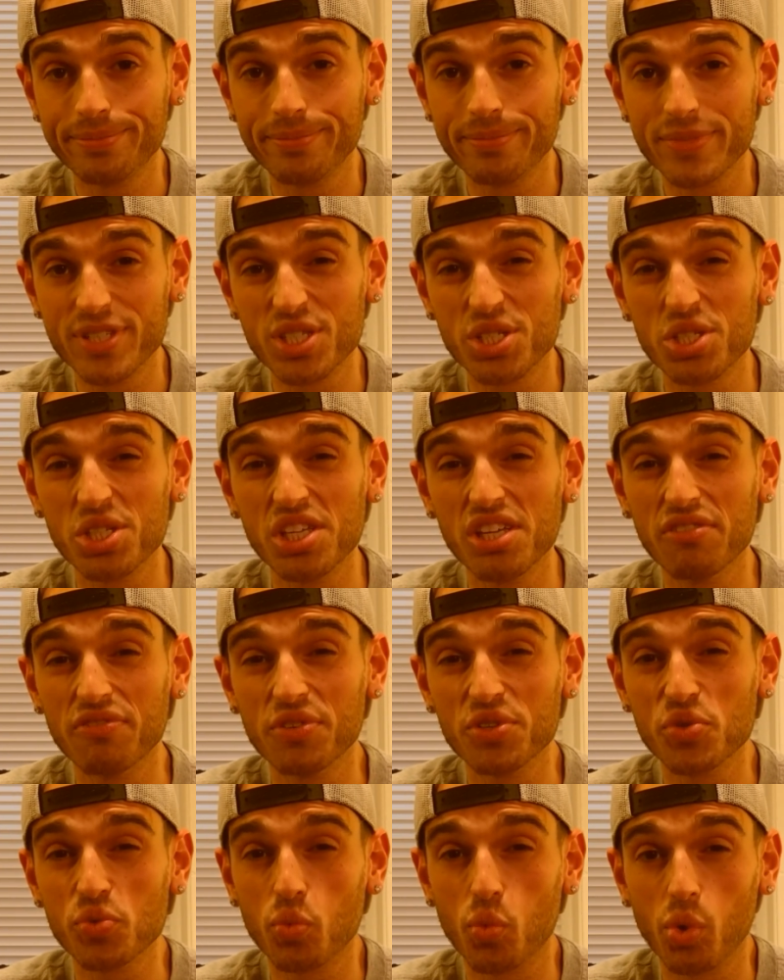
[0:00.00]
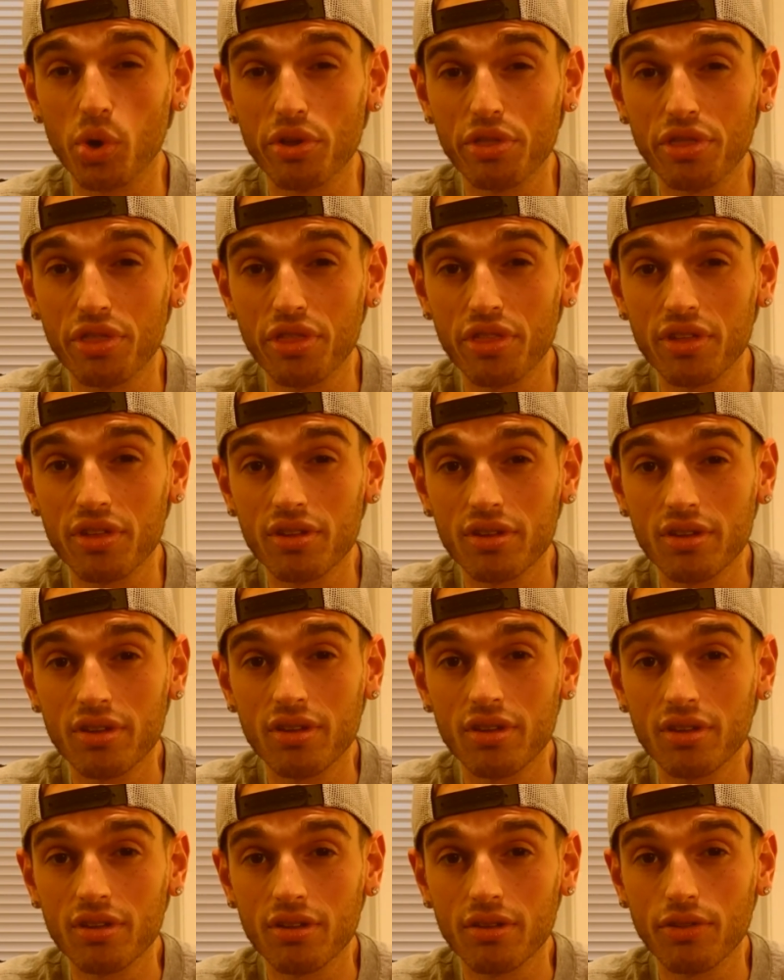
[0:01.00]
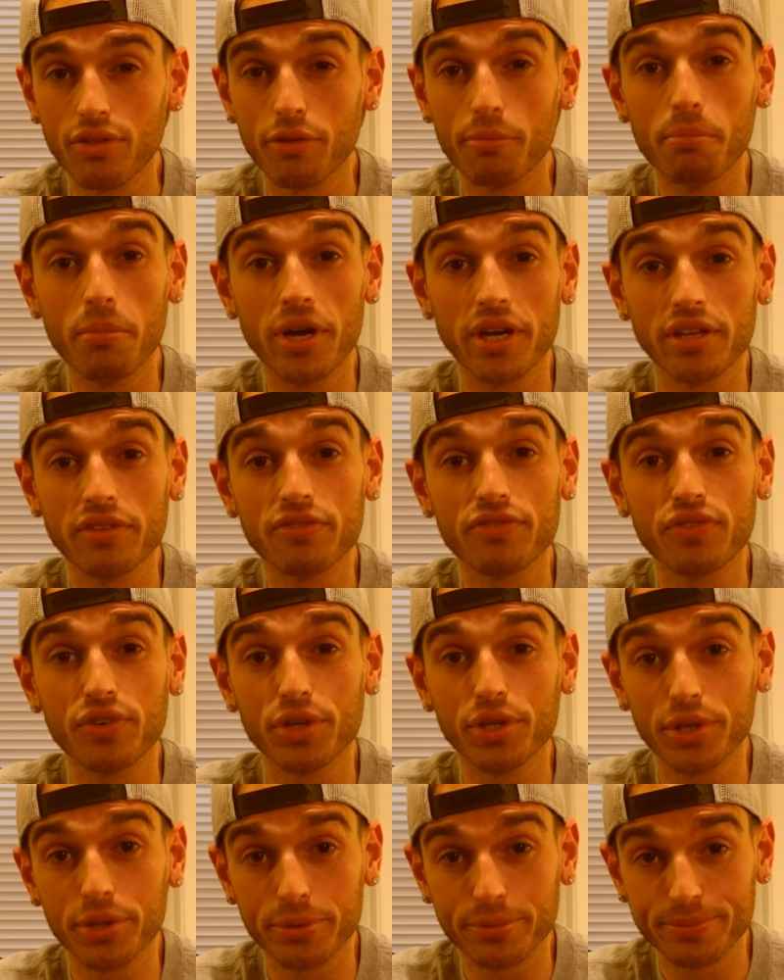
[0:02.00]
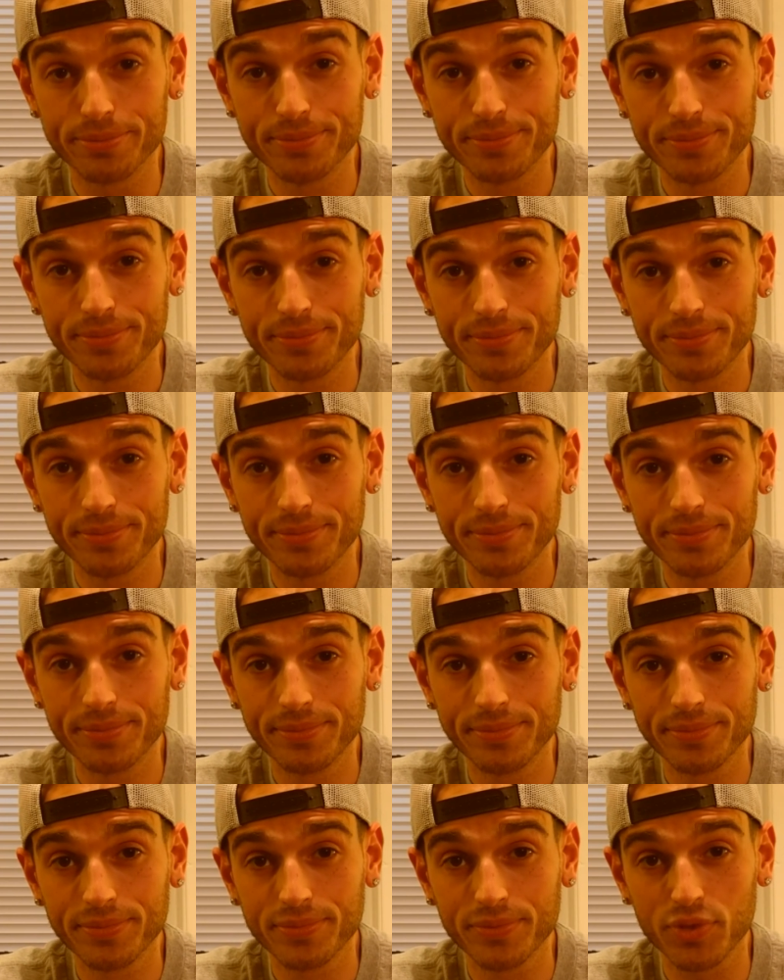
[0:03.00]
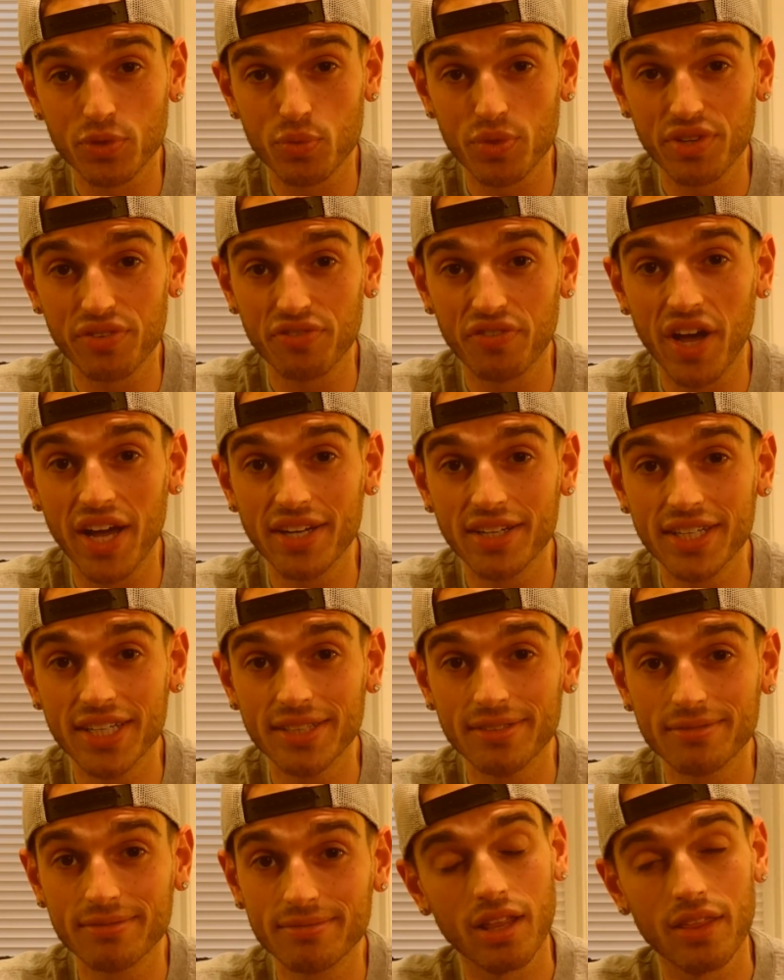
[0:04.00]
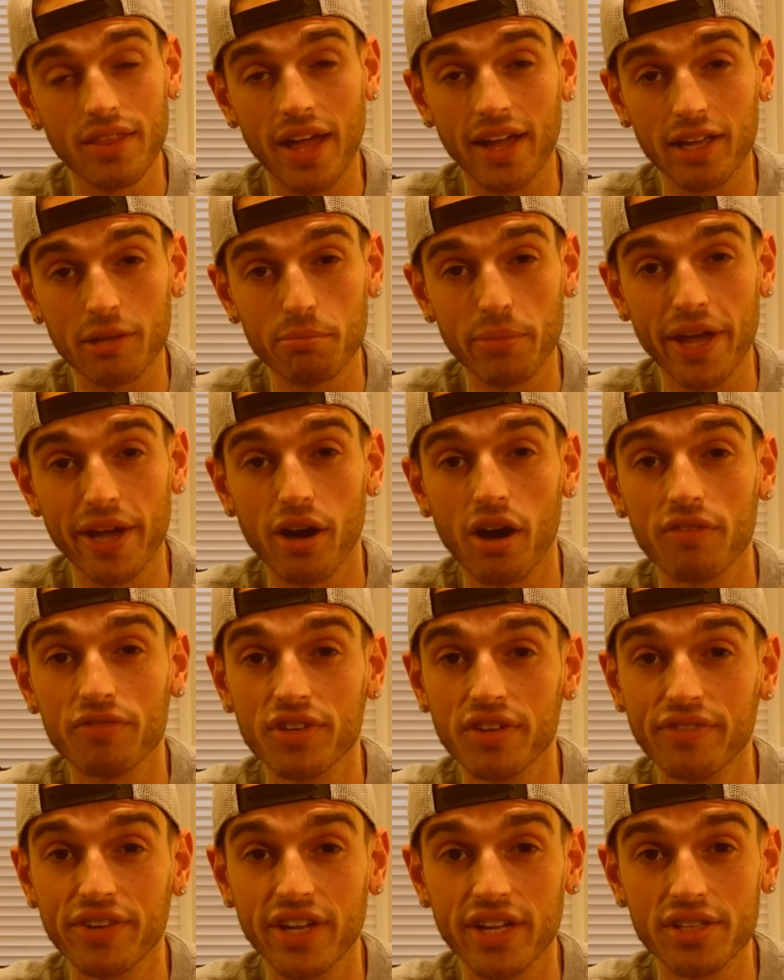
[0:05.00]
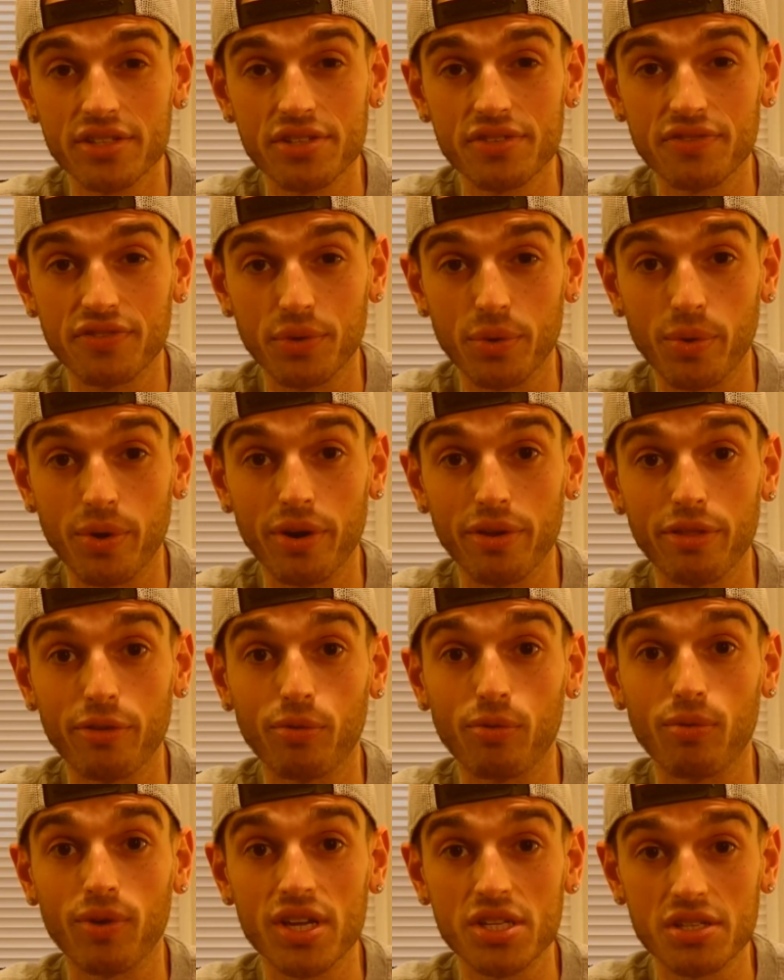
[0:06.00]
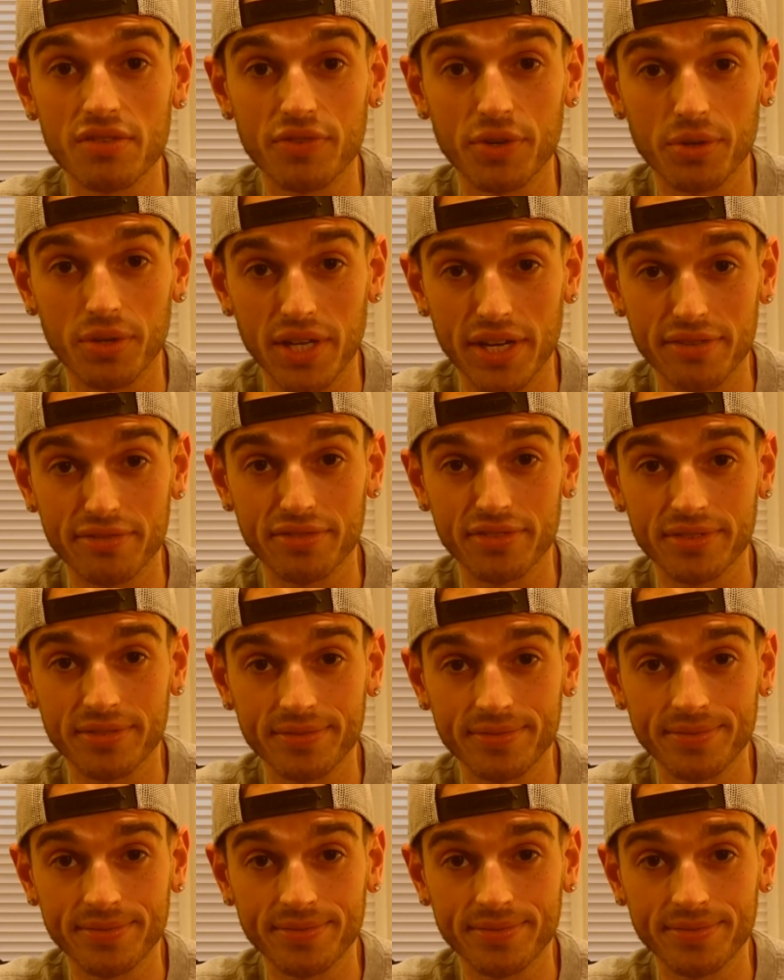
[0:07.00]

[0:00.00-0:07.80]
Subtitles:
See if it's worth the money for you. Because when you find it, that can pay off dividends for the rest of your life.